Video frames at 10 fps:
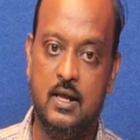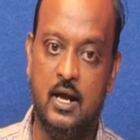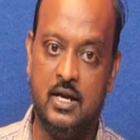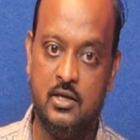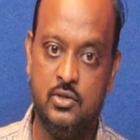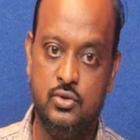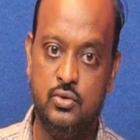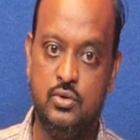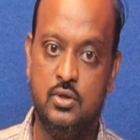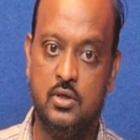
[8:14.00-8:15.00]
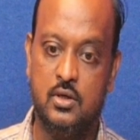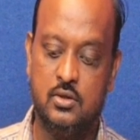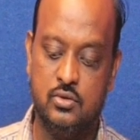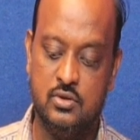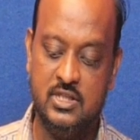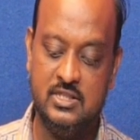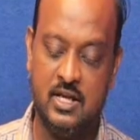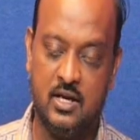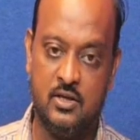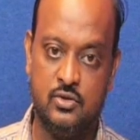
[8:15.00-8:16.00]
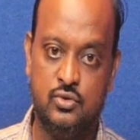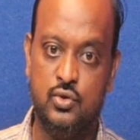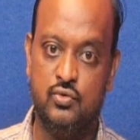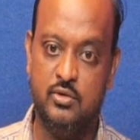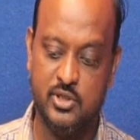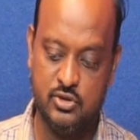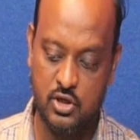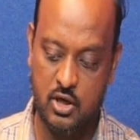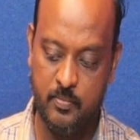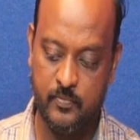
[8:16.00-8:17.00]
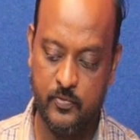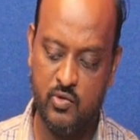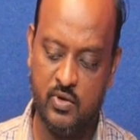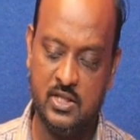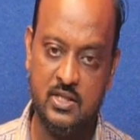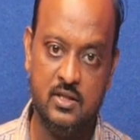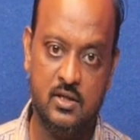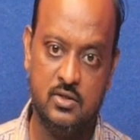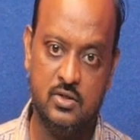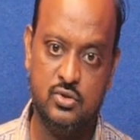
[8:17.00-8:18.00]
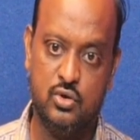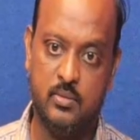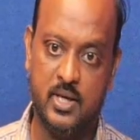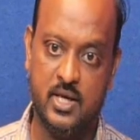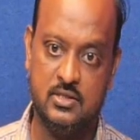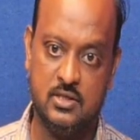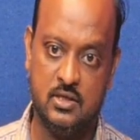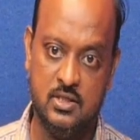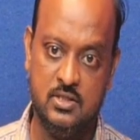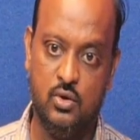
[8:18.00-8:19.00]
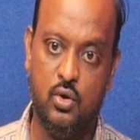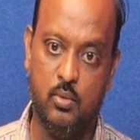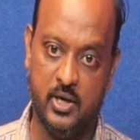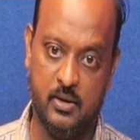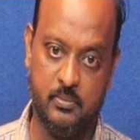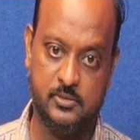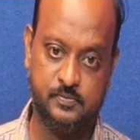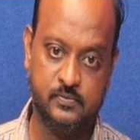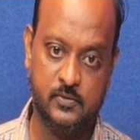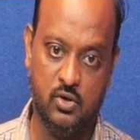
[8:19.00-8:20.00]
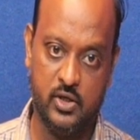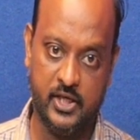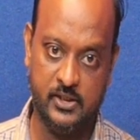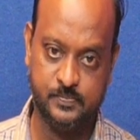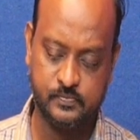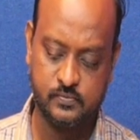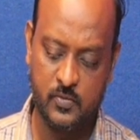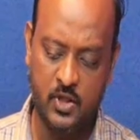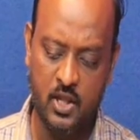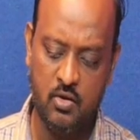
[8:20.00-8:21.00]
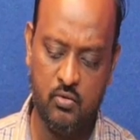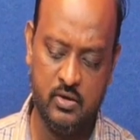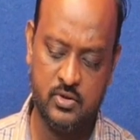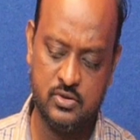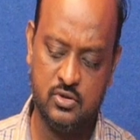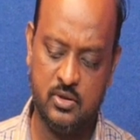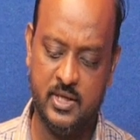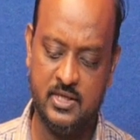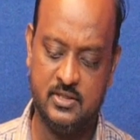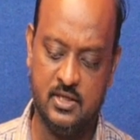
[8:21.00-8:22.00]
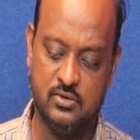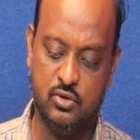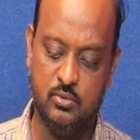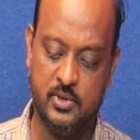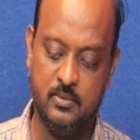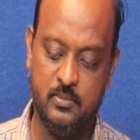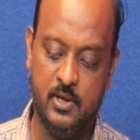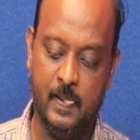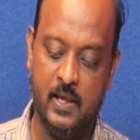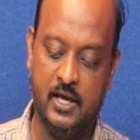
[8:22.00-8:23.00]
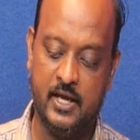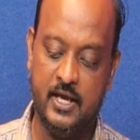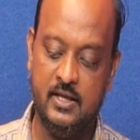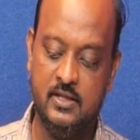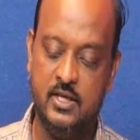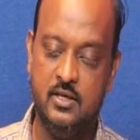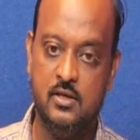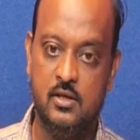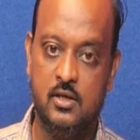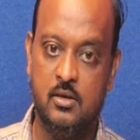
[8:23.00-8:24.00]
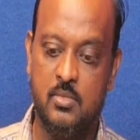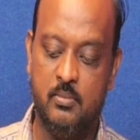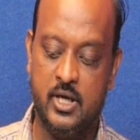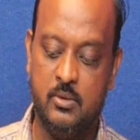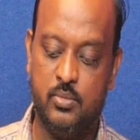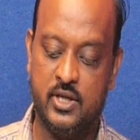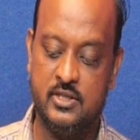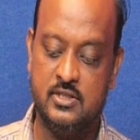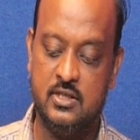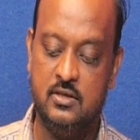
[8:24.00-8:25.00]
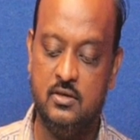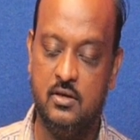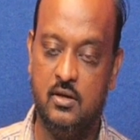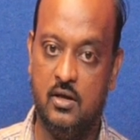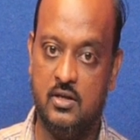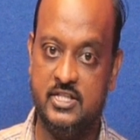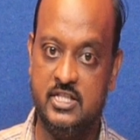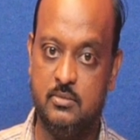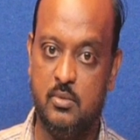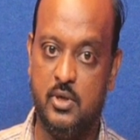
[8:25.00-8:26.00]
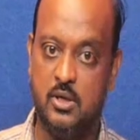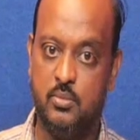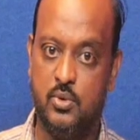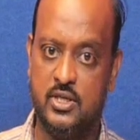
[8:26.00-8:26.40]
undershoot. So this undershoot will be stopped when the sodium ion channels open up. Okay, whenever sodium ion channels open up, again the membrane potential, resting membrane